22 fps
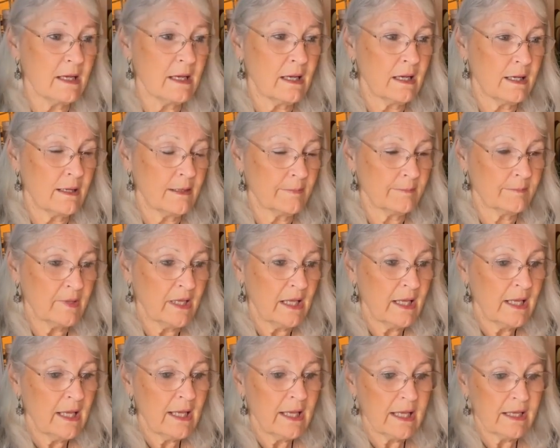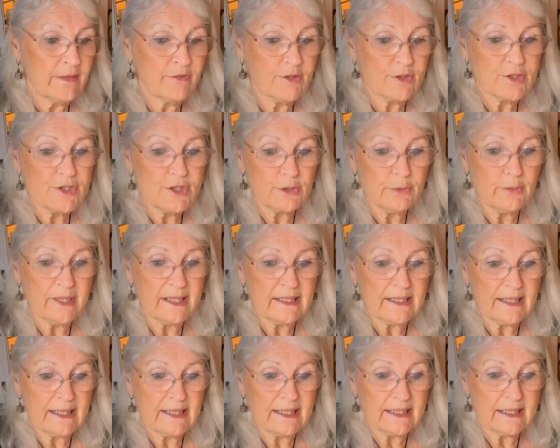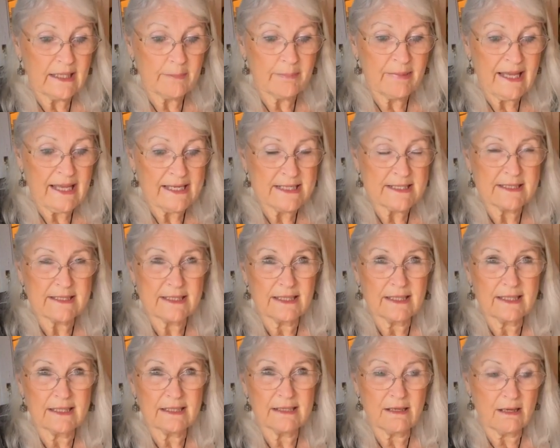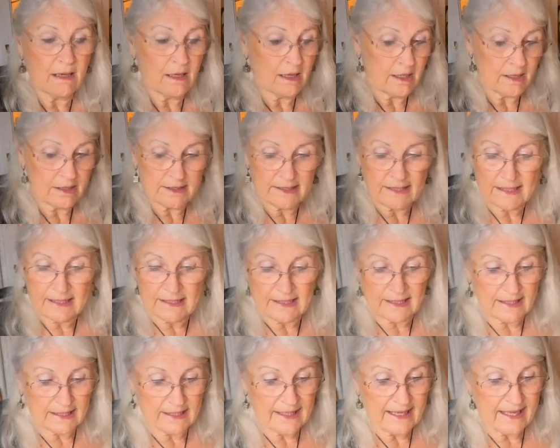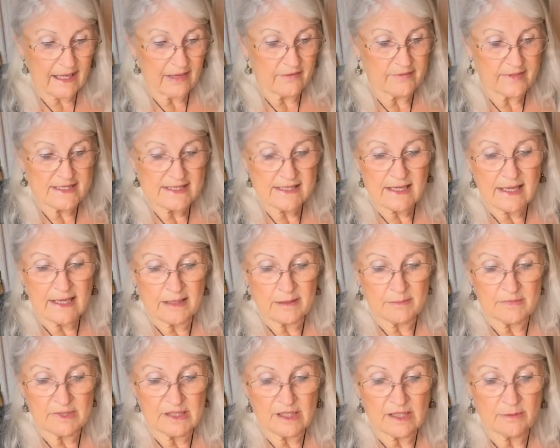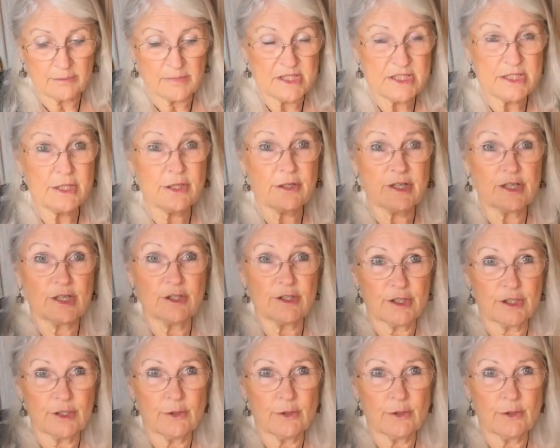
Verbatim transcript: Um, if you're doing any painting on any canvas kind of material,